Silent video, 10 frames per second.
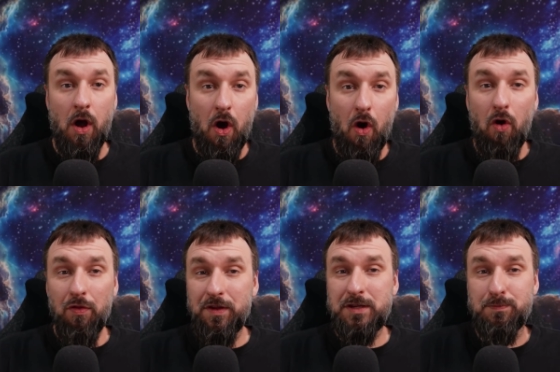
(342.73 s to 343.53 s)
All
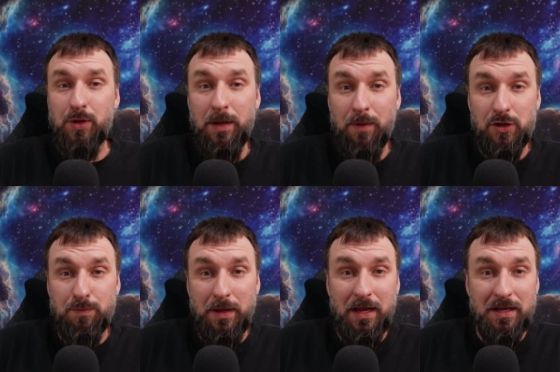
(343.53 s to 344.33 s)
this pretty much
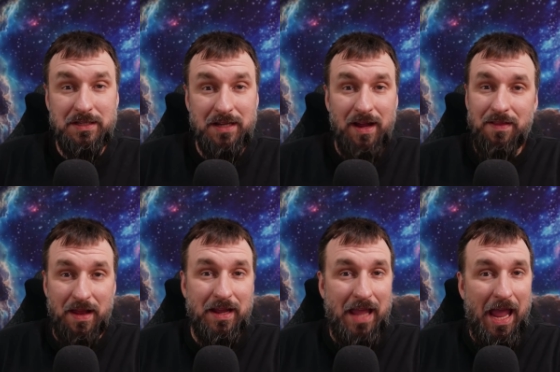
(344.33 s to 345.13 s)
means
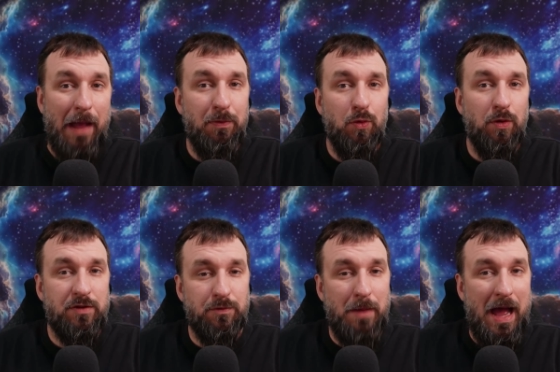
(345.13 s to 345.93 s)
that it came to
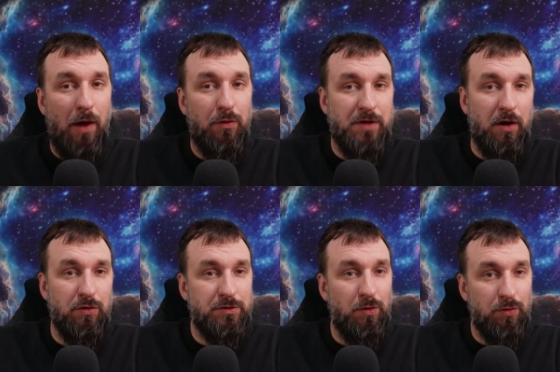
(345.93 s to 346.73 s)
us from outside
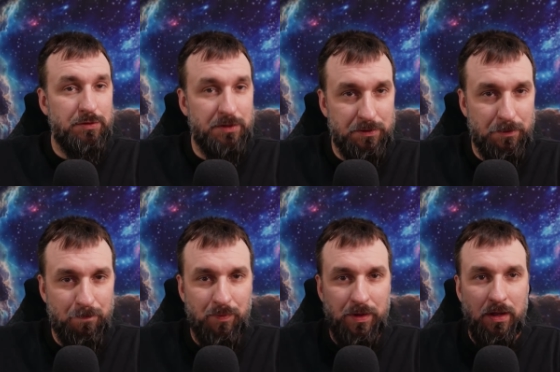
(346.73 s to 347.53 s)
our solar system.